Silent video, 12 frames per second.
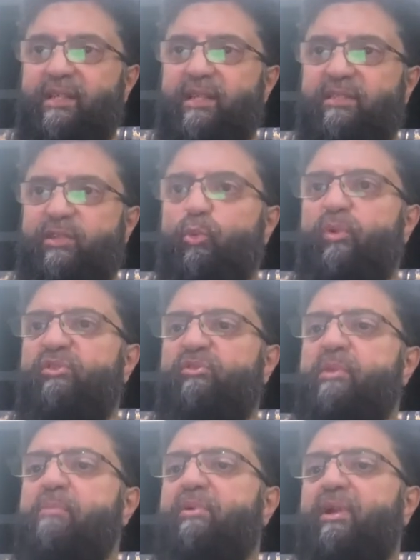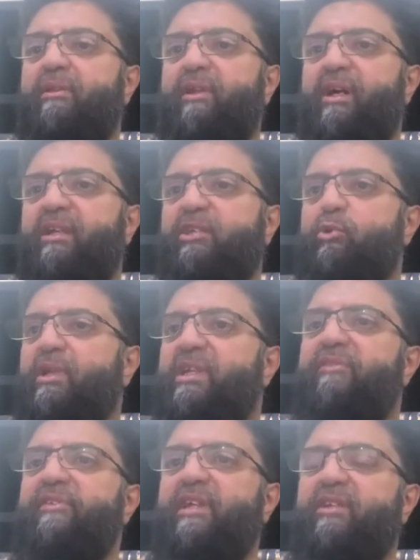So when you remember Allah, you are
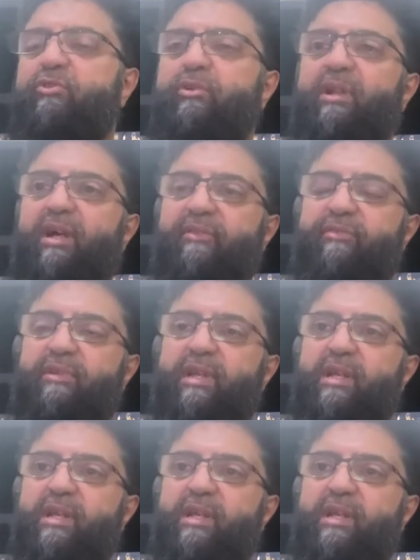living a true life.